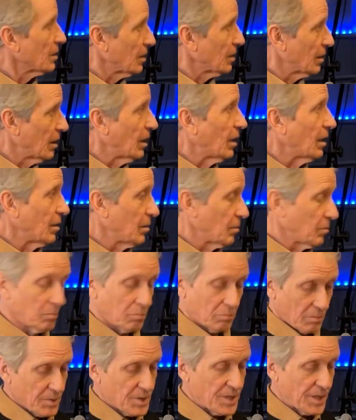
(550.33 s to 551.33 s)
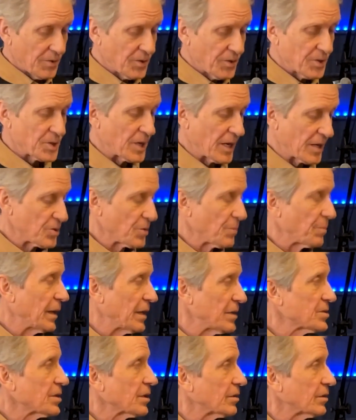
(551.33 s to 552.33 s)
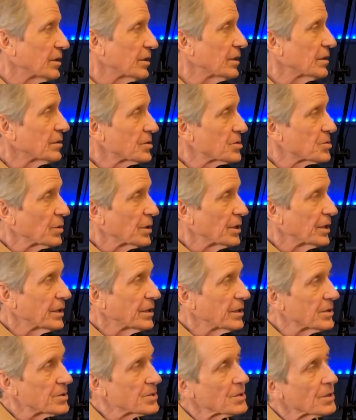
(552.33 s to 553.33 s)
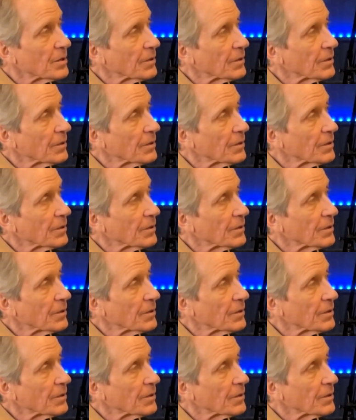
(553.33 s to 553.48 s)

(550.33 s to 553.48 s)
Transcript: synthesizer, basically. That's what it is.